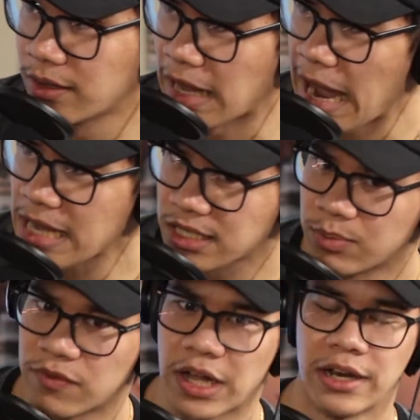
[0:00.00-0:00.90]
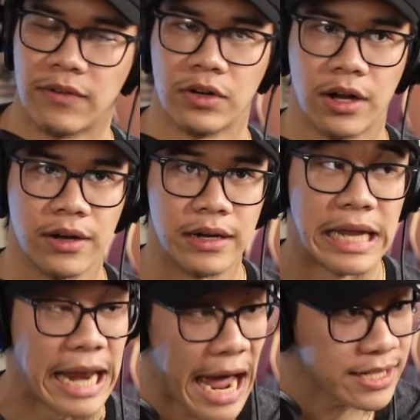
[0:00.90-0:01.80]
It has to be Violet Evergarden.
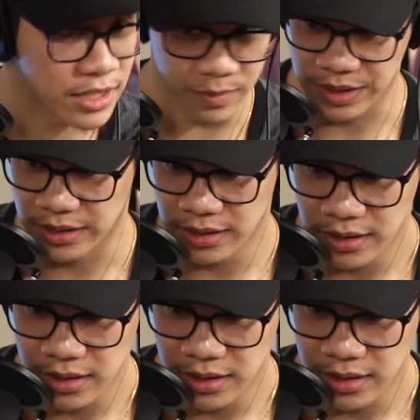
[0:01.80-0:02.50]
It has to be.